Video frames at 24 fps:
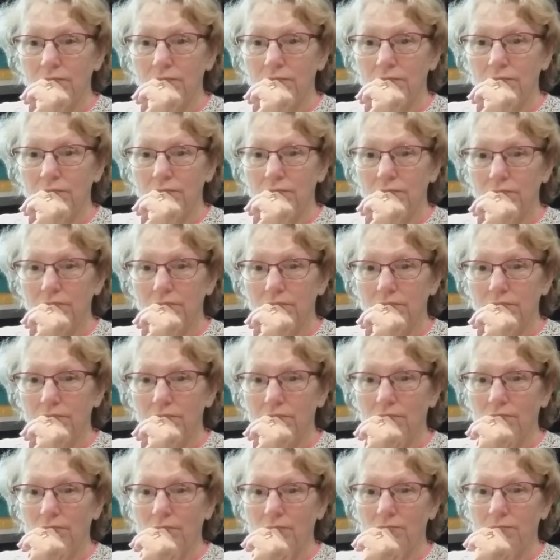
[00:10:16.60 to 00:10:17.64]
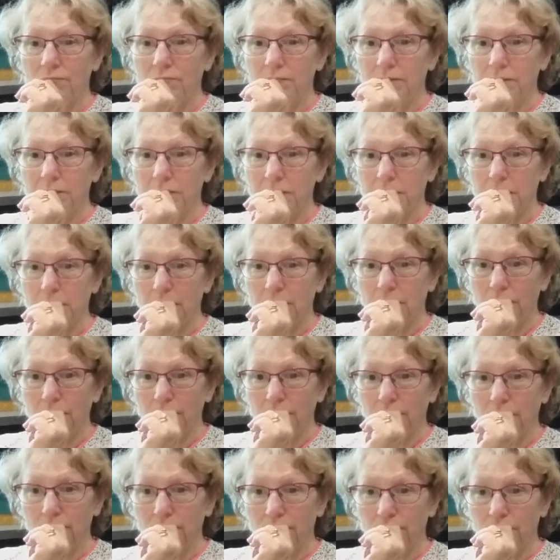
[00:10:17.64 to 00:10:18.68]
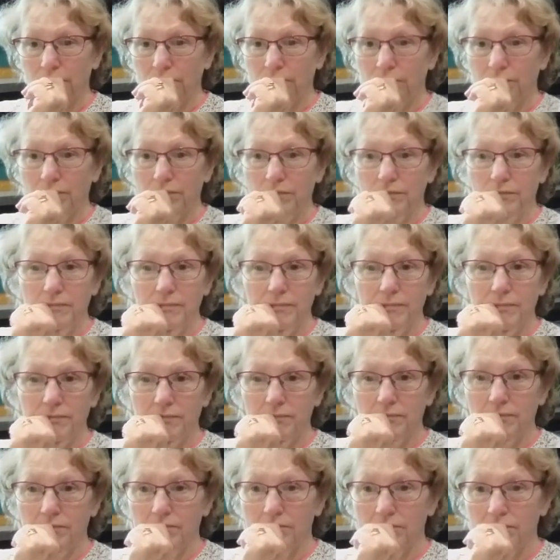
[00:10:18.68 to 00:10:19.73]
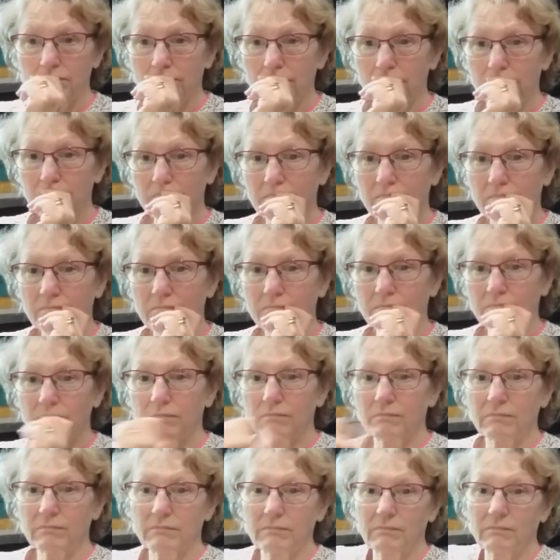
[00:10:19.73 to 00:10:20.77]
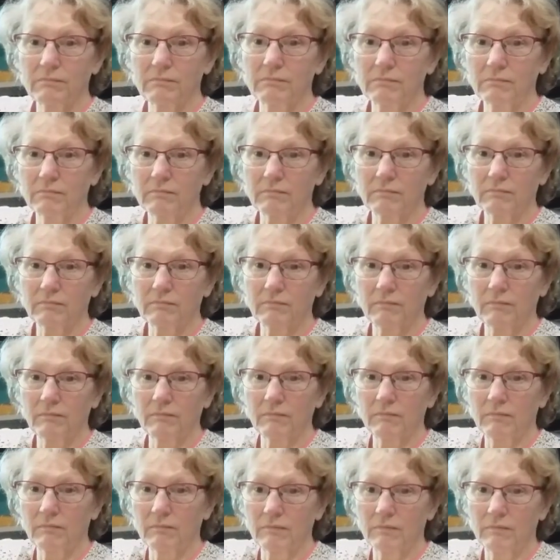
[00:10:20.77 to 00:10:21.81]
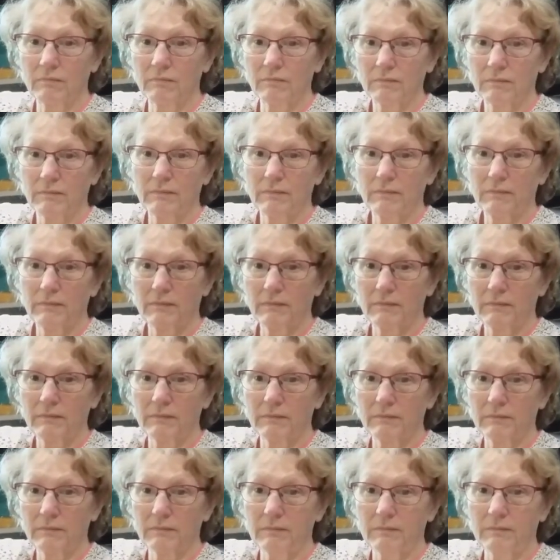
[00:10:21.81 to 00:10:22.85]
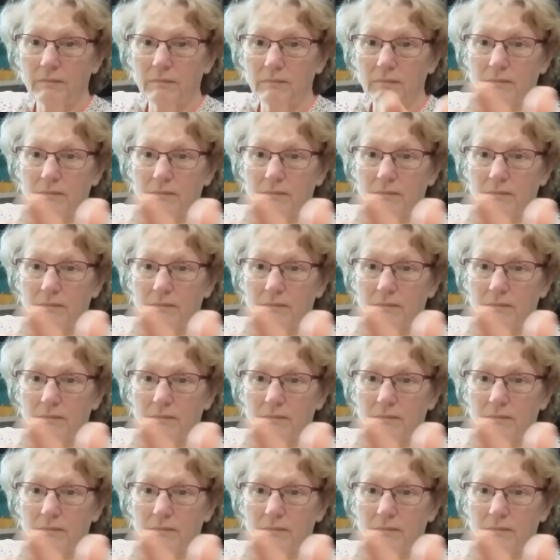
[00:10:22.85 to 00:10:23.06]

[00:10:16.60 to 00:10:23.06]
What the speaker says: The person shown says nothing.